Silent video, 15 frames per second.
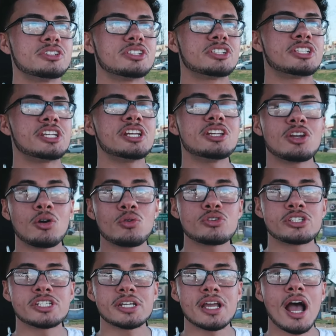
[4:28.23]
she knows
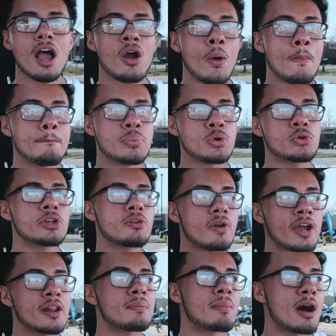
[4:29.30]
she got her booty
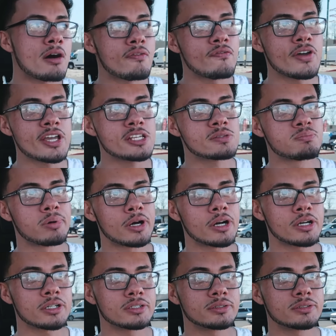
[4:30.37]
right in my face, bro.